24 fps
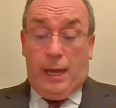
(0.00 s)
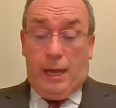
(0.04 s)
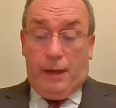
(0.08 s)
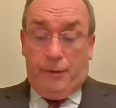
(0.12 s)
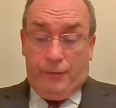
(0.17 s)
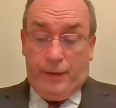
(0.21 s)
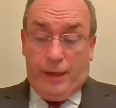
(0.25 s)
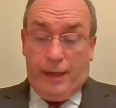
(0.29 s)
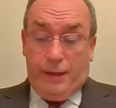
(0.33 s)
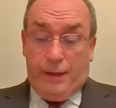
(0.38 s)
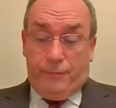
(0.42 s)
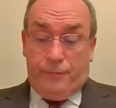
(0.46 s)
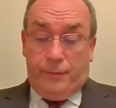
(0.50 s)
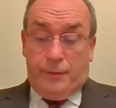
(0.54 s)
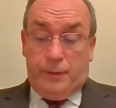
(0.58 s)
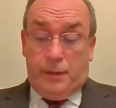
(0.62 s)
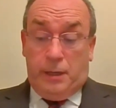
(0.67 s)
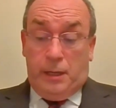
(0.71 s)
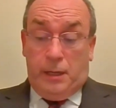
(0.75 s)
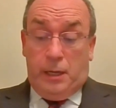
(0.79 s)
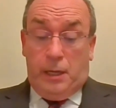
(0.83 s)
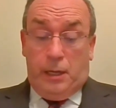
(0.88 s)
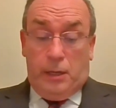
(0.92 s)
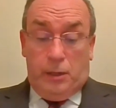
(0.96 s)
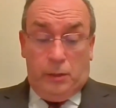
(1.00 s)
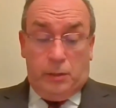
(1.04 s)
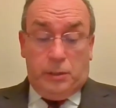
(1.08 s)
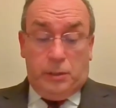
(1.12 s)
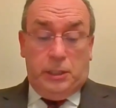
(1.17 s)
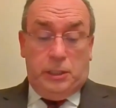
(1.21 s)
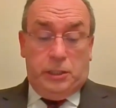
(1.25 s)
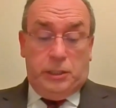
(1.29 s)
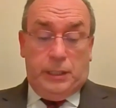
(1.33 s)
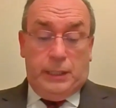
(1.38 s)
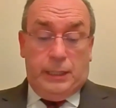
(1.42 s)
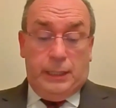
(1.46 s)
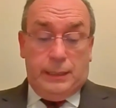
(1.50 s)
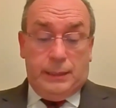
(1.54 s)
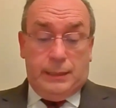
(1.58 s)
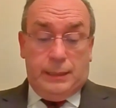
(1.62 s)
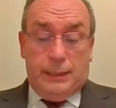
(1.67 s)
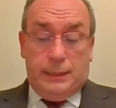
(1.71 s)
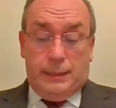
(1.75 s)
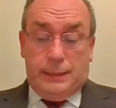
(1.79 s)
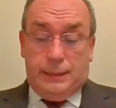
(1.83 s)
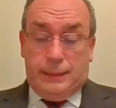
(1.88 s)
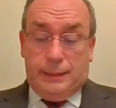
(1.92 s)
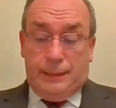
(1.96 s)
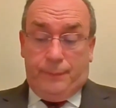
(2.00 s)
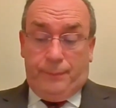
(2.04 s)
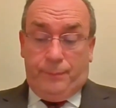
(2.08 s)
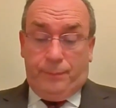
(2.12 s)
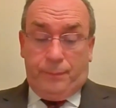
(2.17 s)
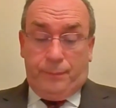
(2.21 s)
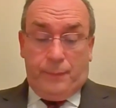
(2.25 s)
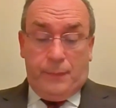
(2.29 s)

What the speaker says: of heaven. Look to Jesus,